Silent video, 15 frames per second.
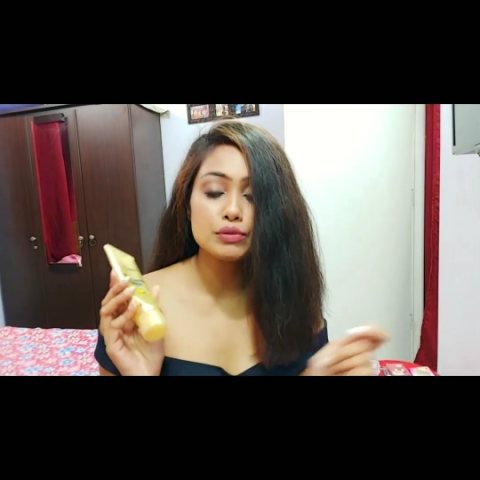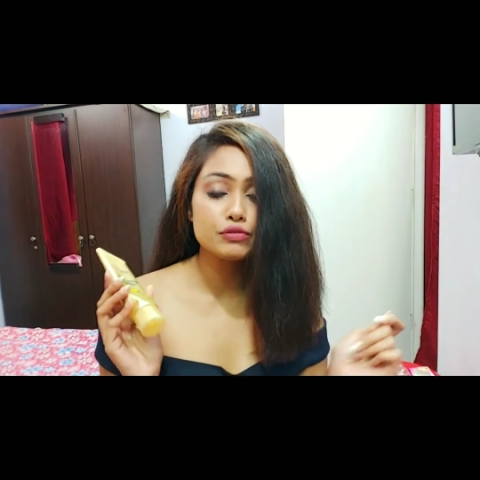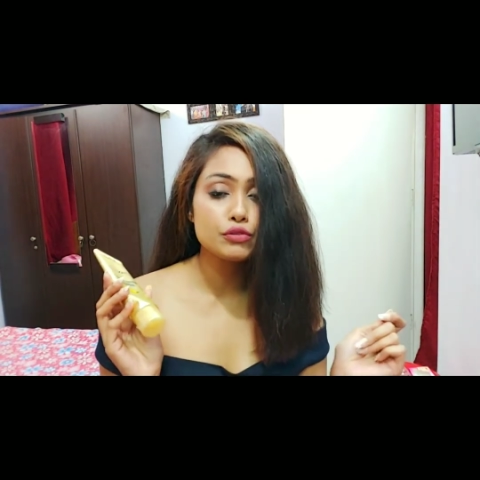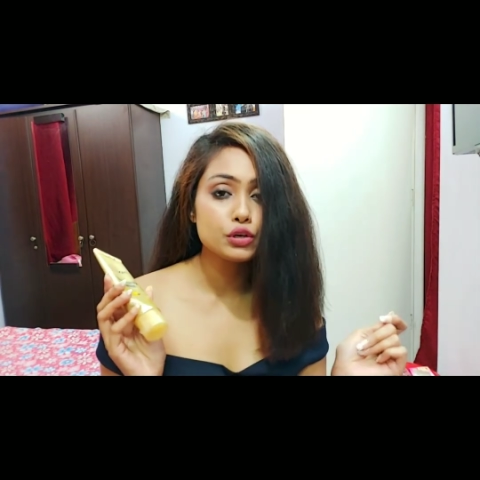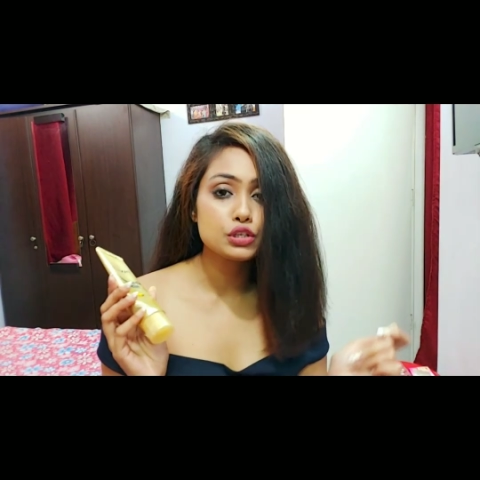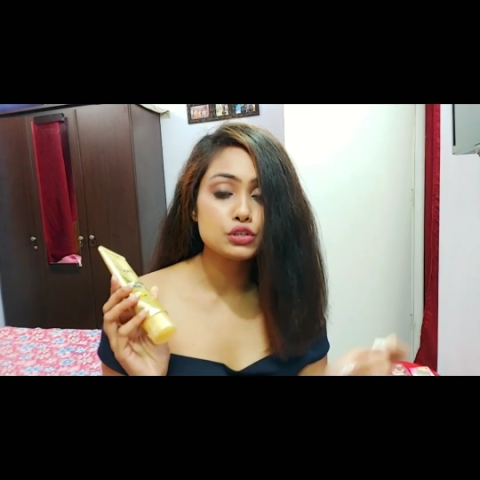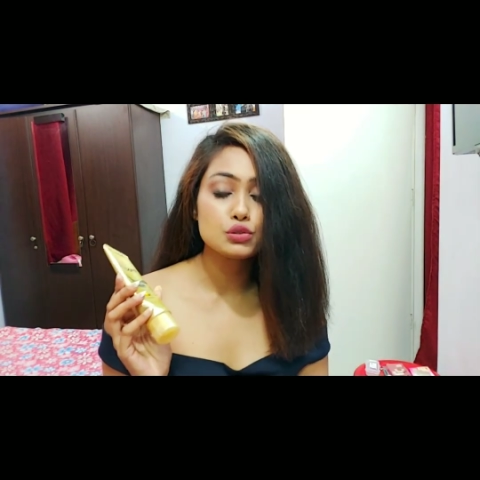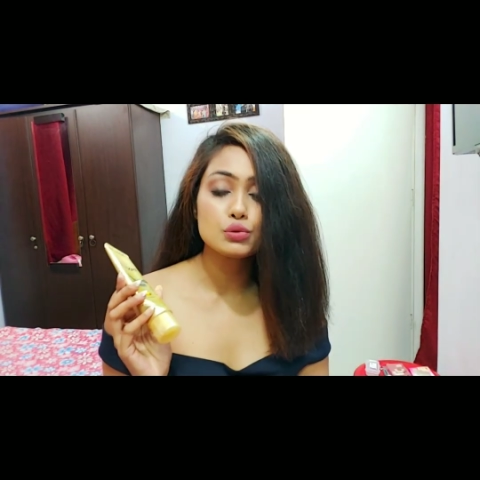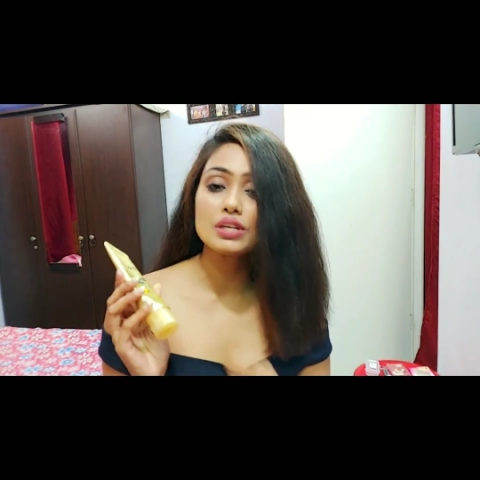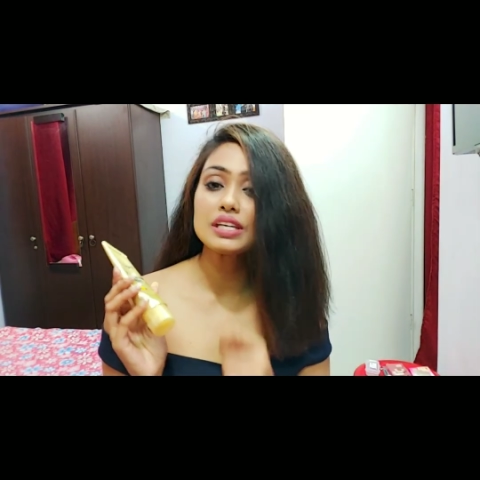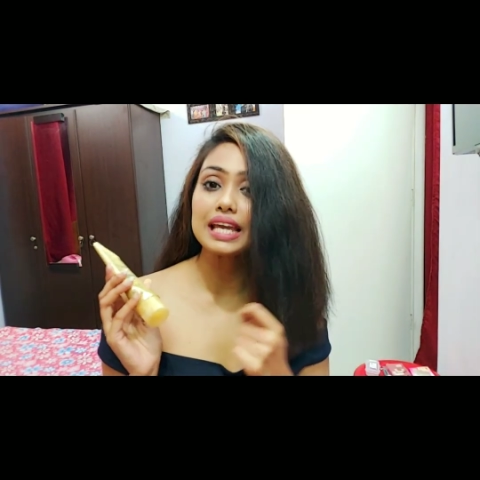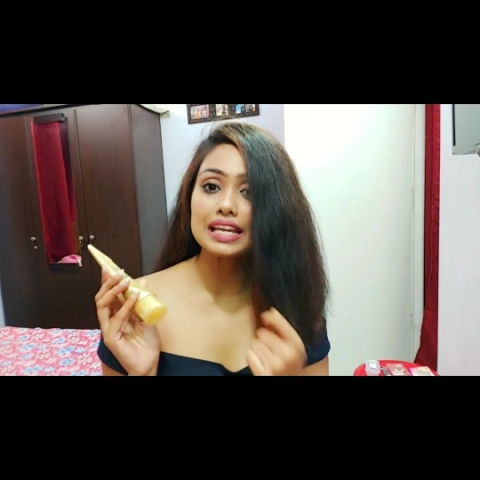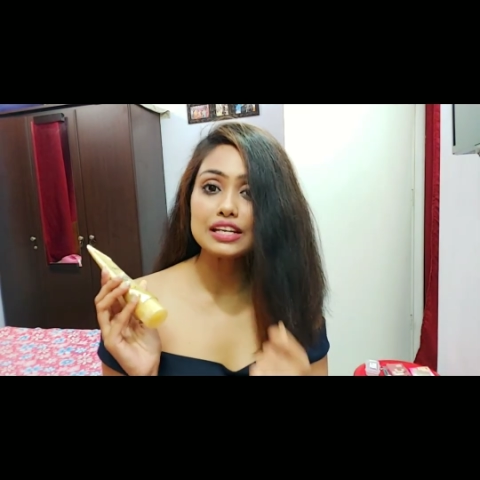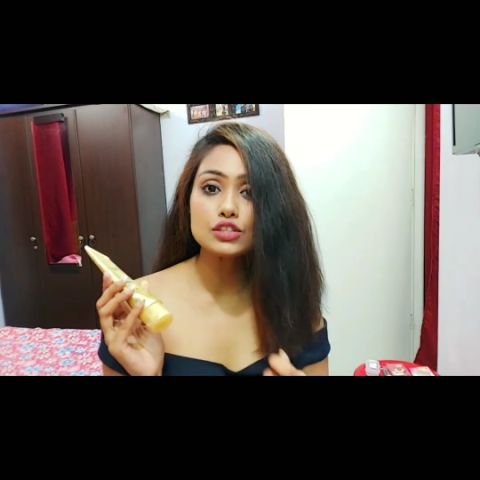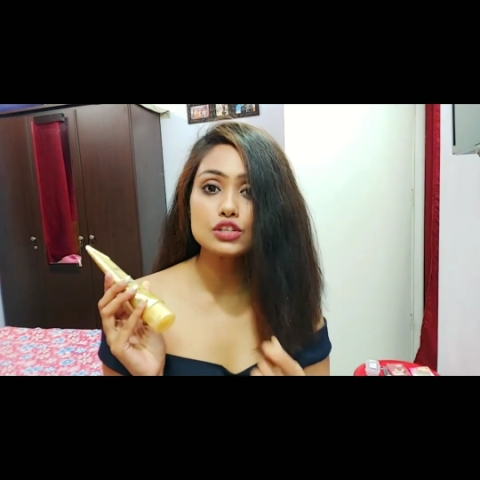before doing
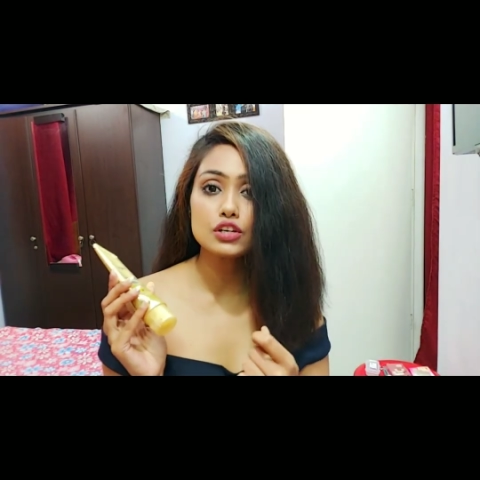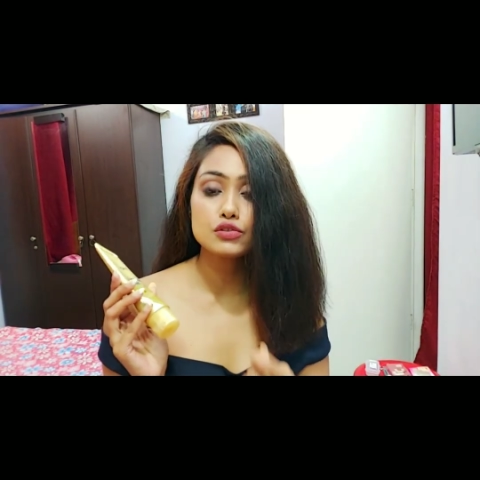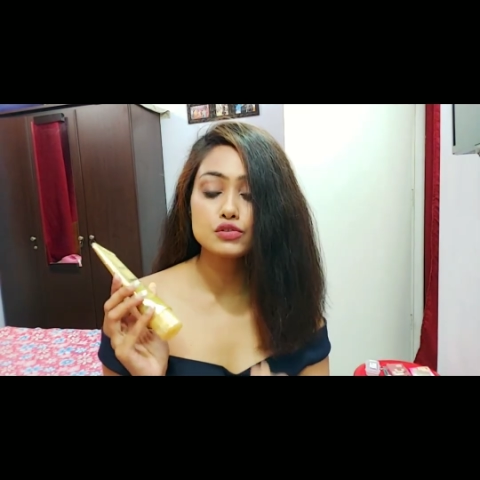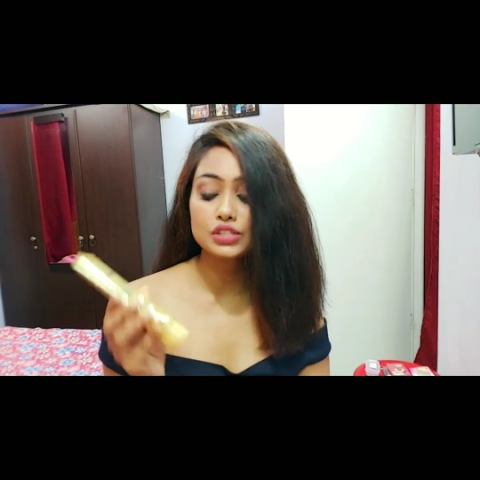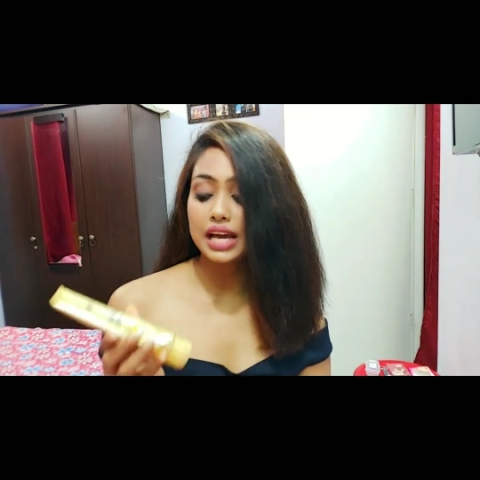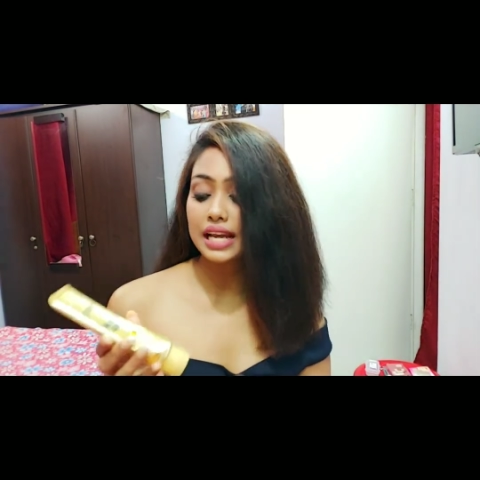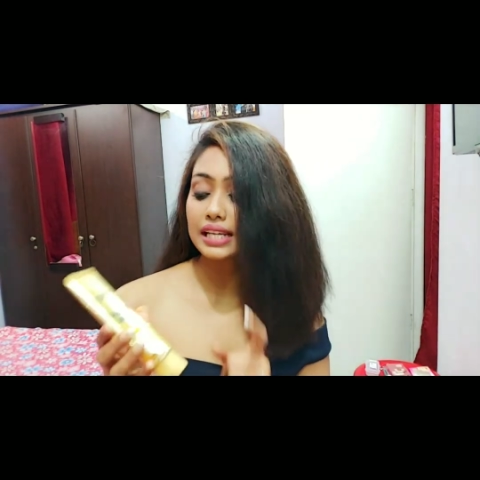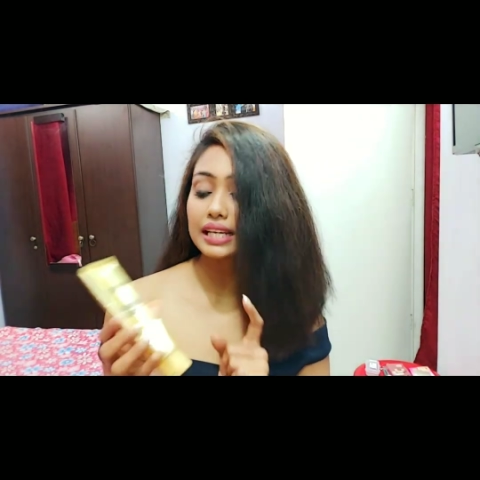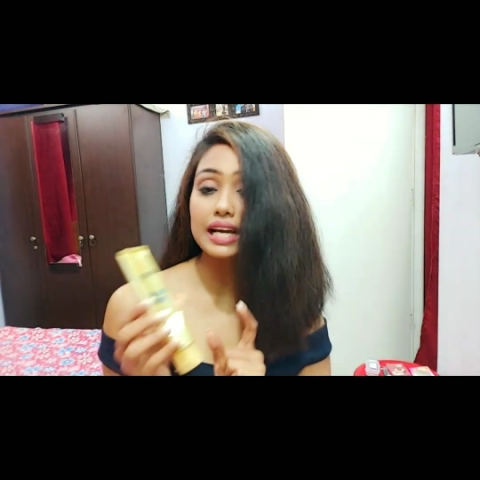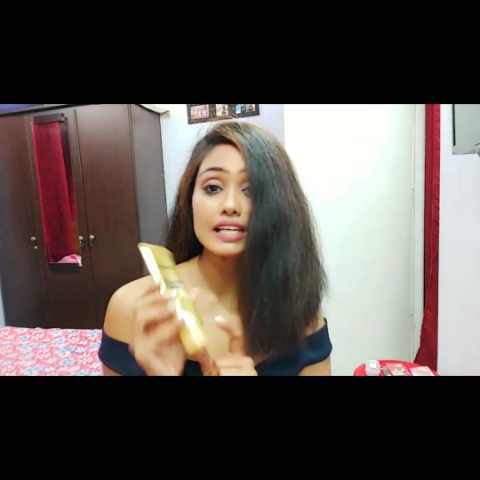any sort of styling,